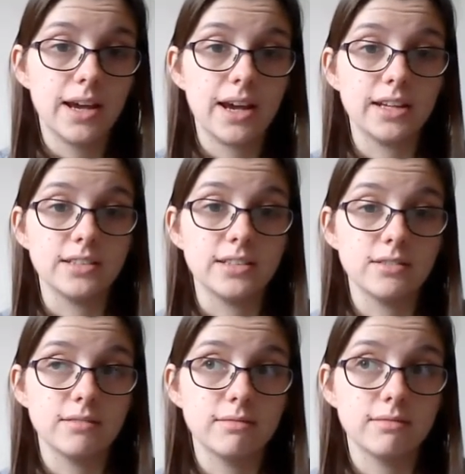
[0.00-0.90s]
and
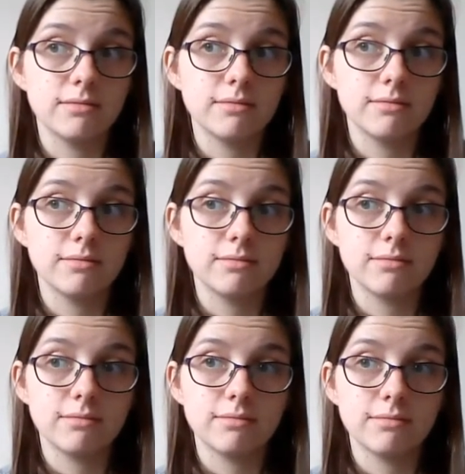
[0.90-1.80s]

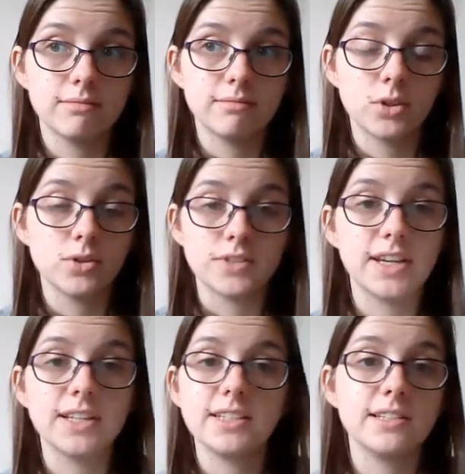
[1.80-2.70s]
because
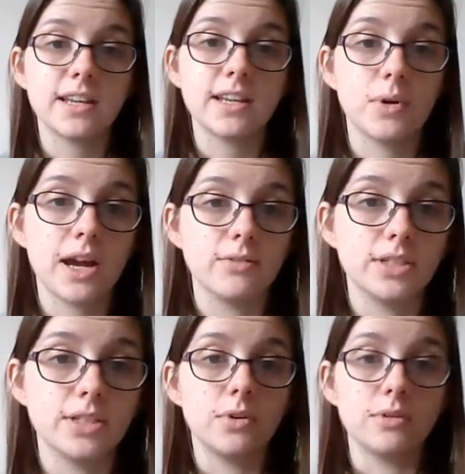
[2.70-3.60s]
it didn't say what count
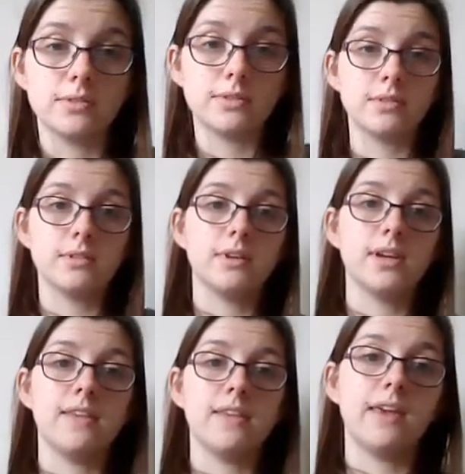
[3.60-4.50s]
it was
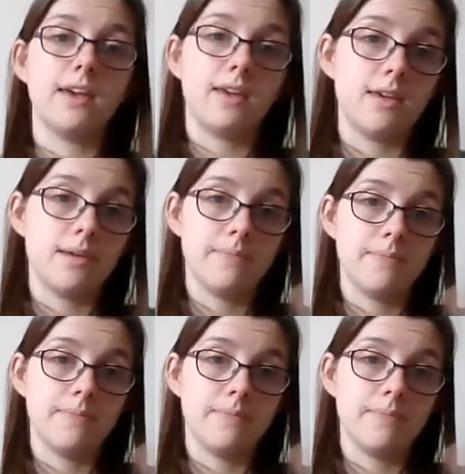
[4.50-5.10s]
in the